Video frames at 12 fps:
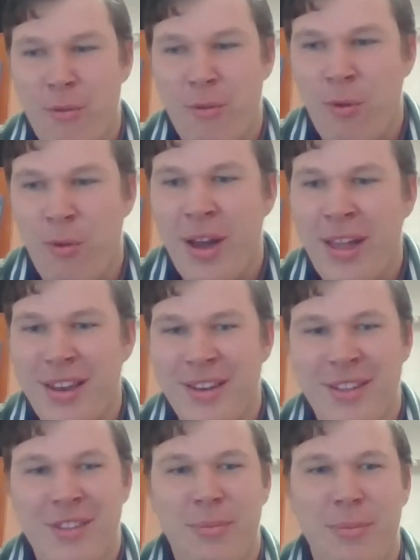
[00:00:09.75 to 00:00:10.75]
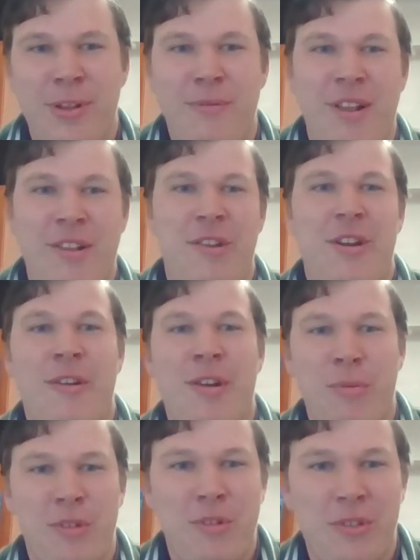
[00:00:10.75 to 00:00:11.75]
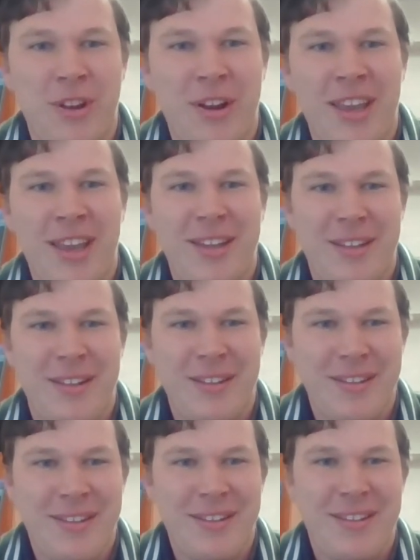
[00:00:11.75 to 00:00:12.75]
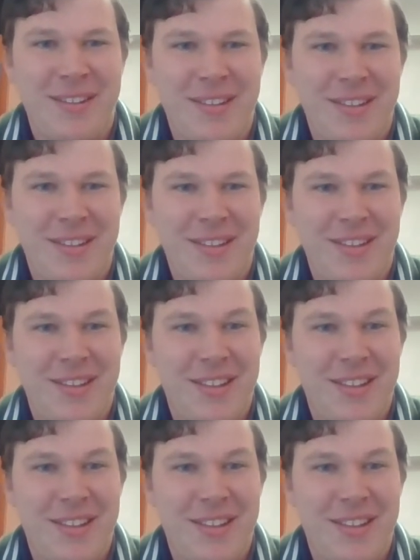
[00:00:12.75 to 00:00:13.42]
what discipline of engineering would you study? If I